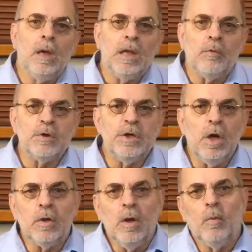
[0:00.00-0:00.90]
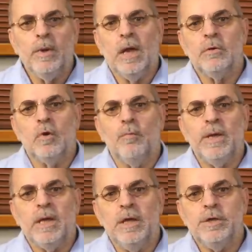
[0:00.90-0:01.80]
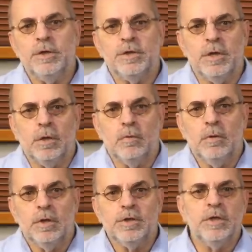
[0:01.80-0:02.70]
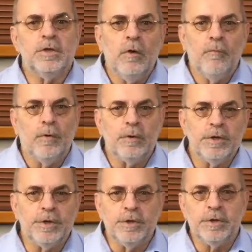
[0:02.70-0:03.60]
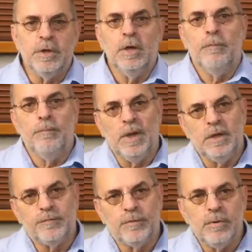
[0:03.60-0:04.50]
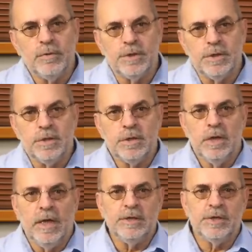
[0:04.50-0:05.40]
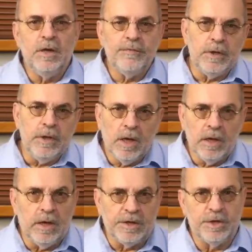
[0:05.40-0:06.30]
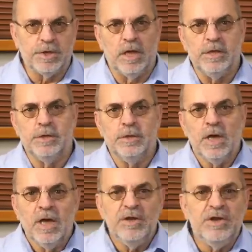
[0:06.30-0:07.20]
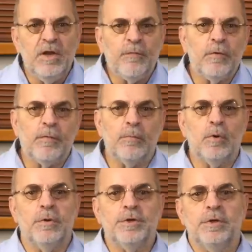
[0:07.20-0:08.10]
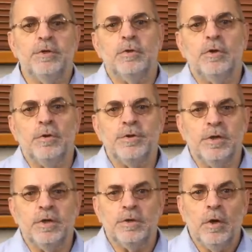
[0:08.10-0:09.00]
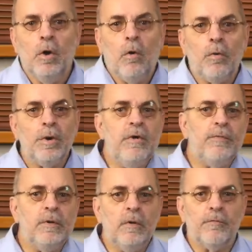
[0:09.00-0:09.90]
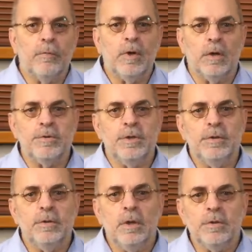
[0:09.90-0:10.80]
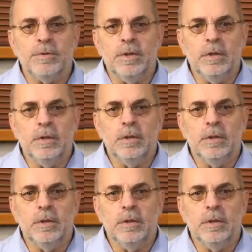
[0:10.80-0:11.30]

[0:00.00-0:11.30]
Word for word: That was not without complications though, since voltages, mains frequencies and safety legislations differ from continent to continent or even from country to country.